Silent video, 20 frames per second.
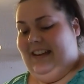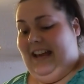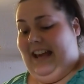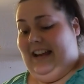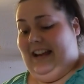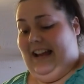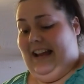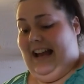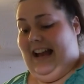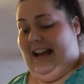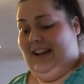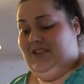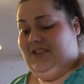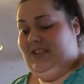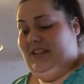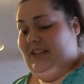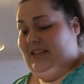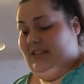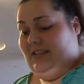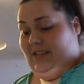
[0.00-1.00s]

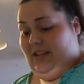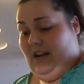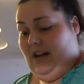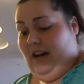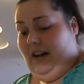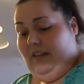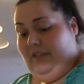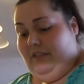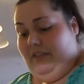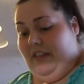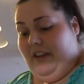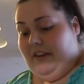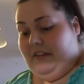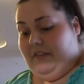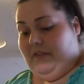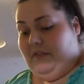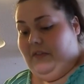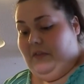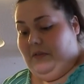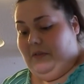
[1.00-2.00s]
actually love their
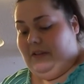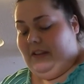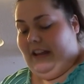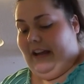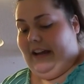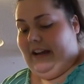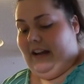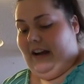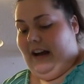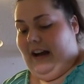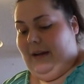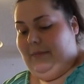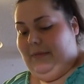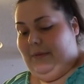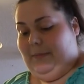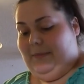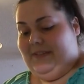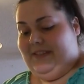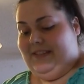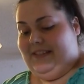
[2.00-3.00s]
food. Like, I'm
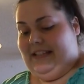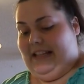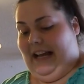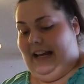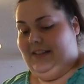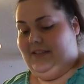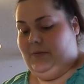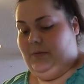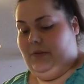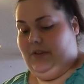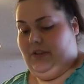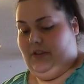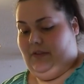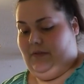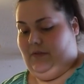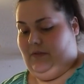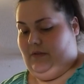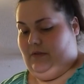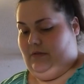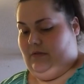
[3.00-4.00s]
obsessed with their
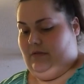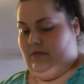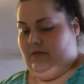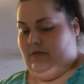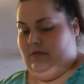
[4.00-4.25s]
food.